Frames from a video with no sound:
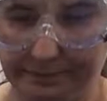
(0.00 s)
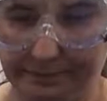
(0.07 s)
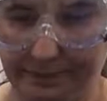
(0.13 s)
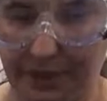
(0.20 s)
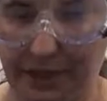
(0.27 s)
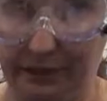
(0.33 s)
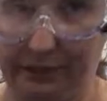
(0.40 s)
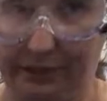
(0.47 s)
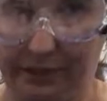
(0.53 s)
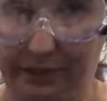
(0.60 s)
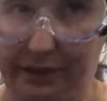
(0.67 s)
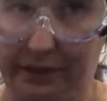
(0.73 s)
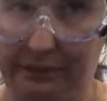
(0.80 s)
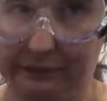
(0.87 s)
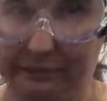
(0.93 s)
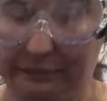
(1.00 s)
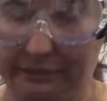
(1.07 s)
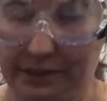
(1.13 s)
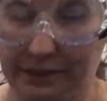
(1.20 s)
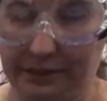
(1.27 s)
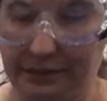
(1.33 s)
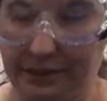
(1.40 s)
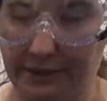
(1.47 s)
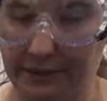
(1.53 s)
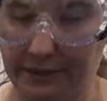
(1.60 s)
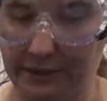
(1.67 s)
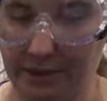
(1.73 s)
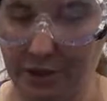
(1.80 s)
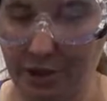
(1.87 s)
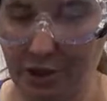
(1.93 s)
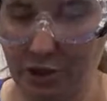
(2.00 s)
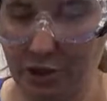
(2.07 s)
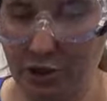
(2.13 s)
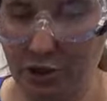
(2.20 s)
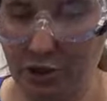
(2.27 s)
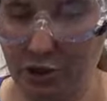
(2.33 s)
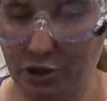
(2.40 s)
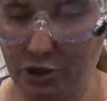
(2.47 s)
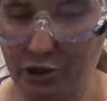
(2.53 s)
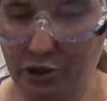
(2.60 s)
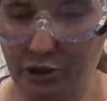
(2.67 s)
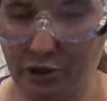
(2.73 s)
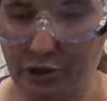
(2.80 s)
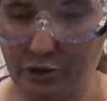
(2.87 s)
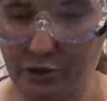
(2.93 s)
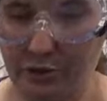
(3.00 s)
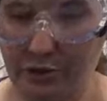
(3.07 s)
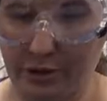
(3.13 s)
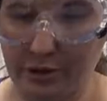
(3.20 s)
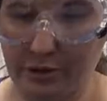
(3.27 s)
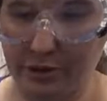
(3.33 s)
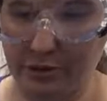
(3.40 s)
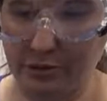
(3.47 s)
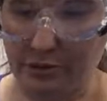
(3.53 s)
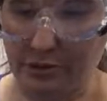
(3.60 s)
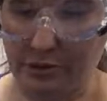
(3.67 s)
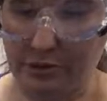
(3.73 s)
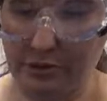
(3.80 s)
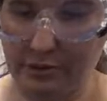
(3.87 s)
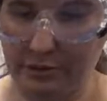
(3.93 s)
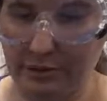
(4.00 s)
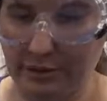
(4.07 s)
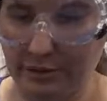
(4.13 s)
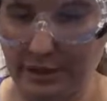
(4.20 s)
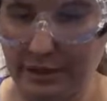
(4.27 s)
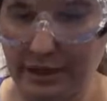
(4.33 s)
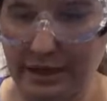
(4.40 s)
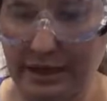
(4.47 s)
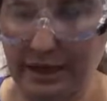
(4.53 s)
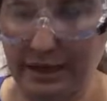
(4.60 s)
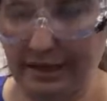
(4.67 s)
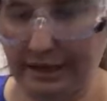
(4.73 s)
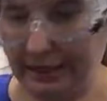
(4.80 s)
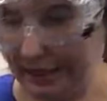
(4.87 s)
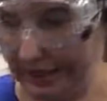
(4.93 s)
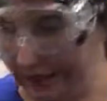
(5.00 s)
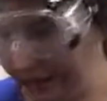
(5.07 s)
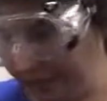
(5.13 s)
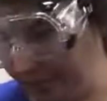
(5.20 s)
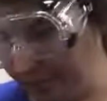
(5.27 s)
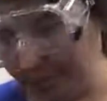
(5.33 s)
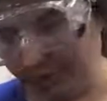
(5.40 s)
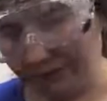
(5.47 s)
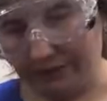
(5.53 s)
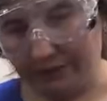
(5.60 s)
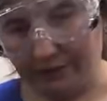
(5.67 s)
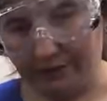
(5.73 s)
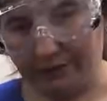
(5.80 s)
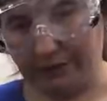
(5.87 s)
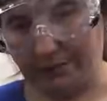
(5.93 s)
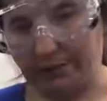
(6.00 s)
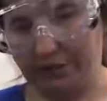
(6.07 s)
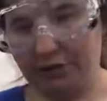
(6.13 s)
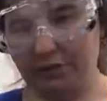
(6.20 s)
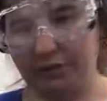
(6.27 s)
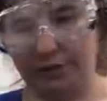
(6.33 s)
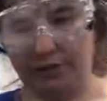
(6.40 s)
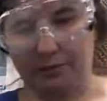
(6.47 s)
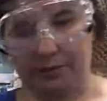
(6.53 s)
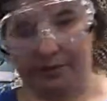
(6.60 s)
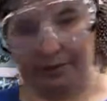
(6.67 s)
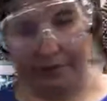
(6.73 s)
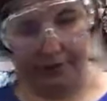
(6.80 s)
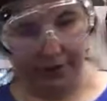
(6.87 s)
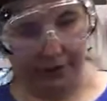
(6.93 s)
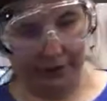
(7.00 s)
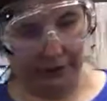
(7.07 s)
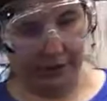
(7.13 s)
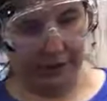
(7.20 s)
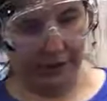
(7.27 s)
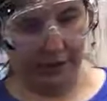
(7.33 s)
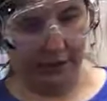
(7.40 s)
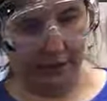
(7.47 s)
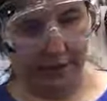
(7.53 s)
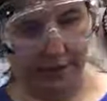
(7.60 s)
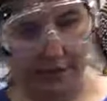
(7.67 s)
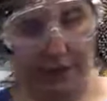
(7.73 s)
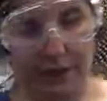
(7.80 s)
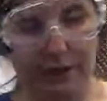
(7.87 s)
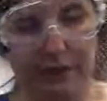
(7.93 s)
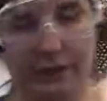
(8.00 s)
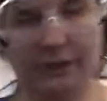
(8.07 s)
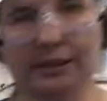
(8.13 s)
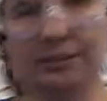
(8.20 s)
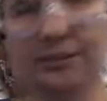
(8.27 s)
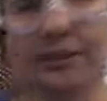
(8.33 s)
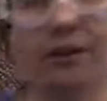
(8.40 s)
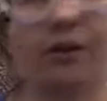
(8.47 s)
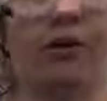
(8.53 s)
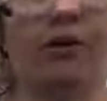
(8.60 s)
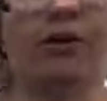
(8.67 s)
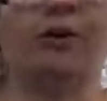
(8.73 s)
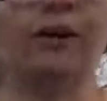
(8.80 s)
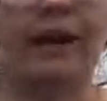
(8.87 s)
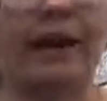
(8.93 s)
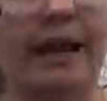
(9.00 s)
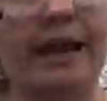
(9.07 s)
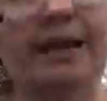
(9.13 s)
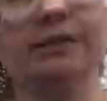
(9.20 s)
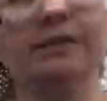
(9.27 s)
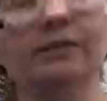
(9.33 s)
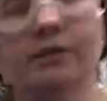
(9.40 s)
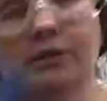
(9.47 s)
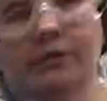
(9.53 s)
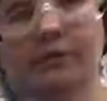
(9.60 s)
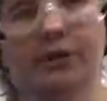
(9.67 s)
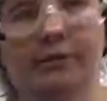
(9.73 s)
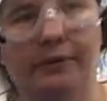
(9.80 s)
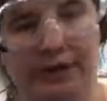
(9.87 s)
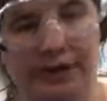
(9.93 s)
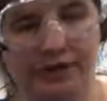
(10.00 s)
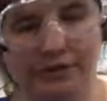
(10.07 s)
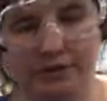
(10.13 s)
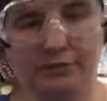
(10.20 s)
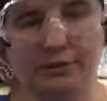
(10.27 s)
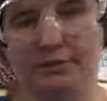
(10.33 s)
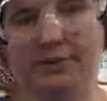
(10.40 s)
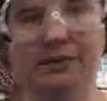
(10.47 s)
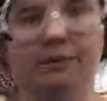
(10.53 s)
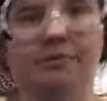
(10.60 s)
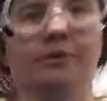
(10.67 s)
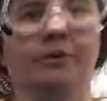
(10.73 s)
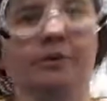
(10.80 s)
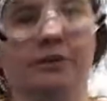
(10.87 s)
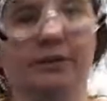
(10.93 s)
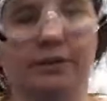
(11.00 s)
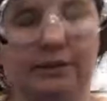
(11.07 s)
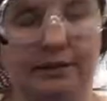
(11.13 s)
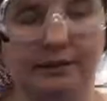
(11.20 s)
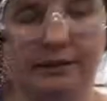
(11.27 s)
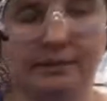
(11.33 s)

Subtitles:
Hopefully next week. So, our steel wool, it ended up with a final temperature about 25 degrees. So, this is what we call an exothermic reaction, which means it produces heat.